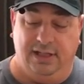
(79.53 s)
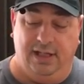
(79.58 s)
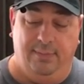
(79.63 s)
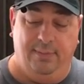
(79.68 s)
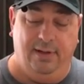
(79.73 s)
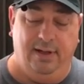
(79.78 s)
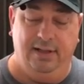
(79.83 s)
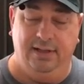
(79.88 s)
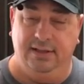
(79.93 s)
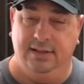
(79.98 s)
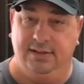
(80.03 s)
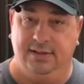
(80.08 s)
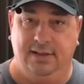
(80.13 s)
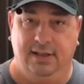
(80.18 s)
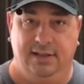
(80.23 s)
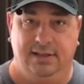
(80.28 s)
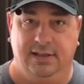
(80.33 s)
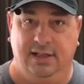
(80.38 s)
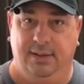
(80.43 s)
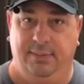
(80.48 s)
And I'm going to use,
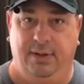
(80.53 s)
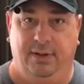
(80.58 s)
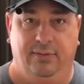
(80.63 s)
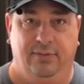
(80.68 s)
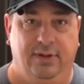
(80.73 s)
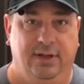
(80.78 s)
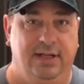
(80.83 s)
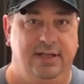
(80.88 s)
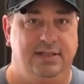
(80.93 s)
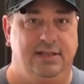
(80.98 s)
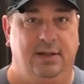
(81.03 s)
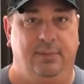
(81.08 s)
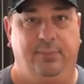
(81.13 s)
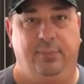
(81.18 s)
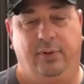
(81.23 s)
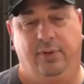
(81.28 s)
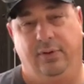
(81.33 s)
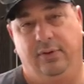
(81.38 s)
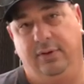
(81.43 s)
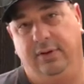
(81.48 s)
it's going to be really
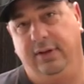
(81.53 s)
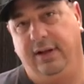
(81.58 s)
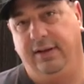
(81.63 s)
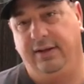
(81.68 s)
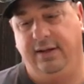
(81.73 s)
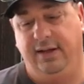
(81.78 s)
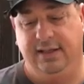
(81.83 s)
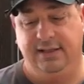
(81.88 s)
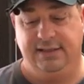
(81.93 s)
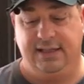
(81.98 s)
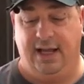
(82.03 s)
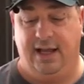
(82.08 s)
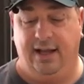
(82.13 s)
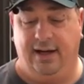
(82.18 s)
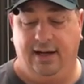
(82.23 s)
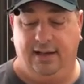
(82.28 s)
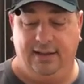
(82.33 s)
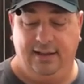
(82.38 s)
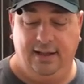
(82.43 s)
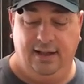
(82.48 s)
simple, nothing
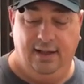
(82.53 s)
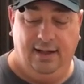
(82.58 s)
exotic.